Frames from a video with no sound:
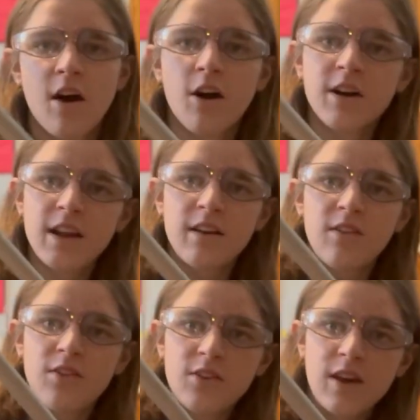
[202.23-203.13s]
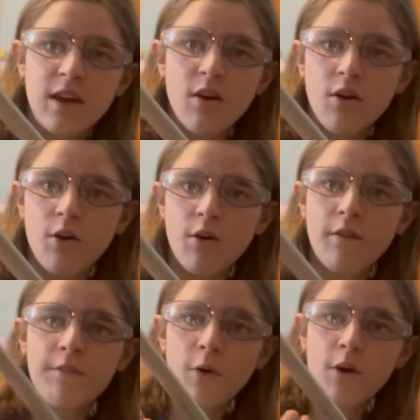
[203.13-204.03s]
hardened steel
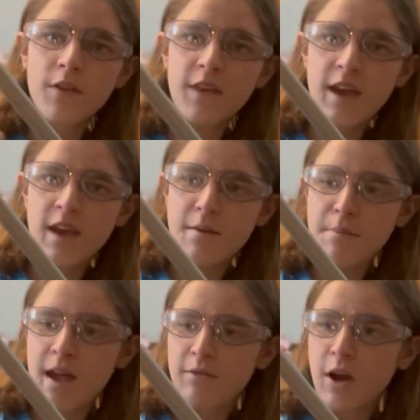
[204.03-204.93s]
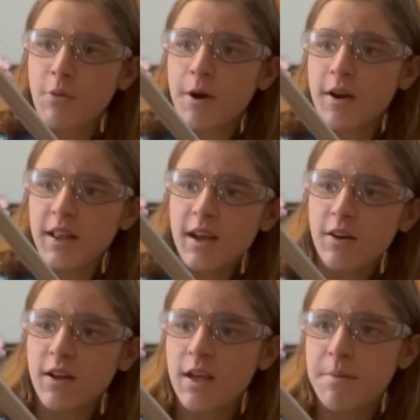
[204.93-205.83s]
for the main rail part
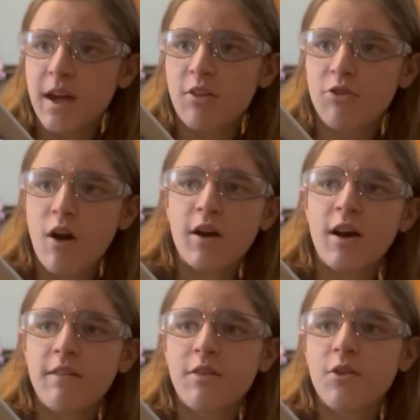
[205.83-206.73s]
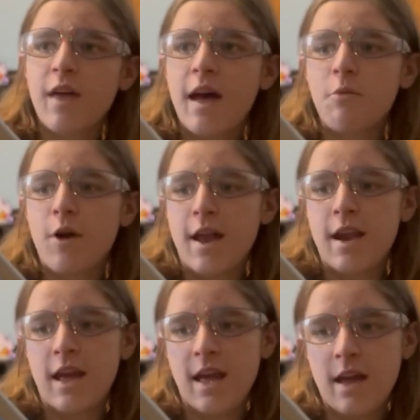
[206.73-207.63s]
here, keeping it strong enough so that
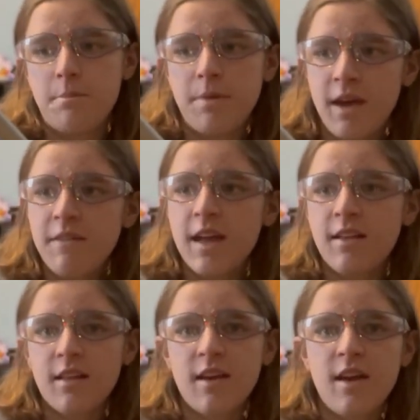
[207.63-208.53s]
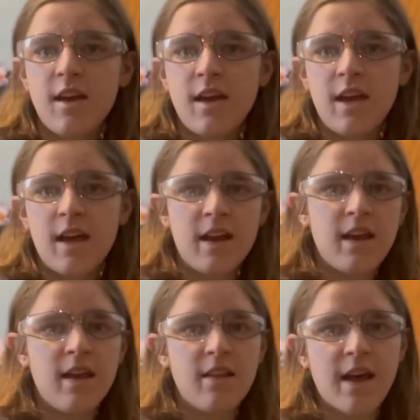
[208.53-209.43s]
when it pivots, it
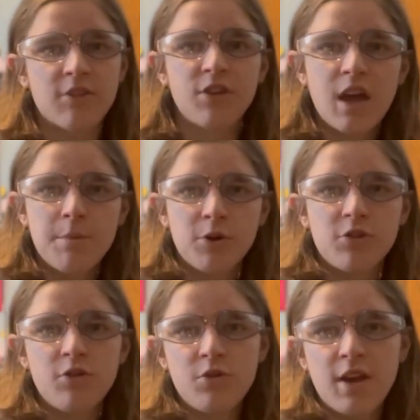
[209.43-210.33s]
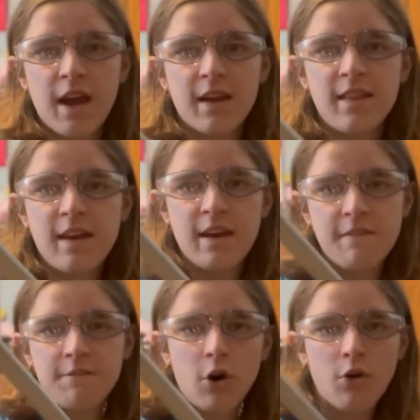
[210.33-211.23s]
is actually able to take the
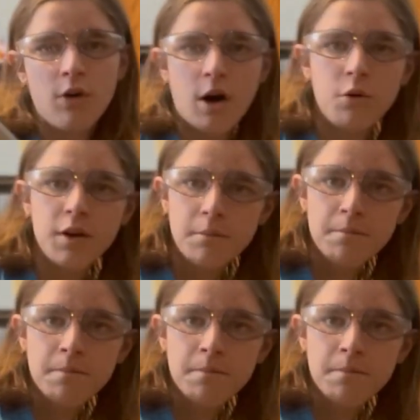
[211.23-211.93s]
full load.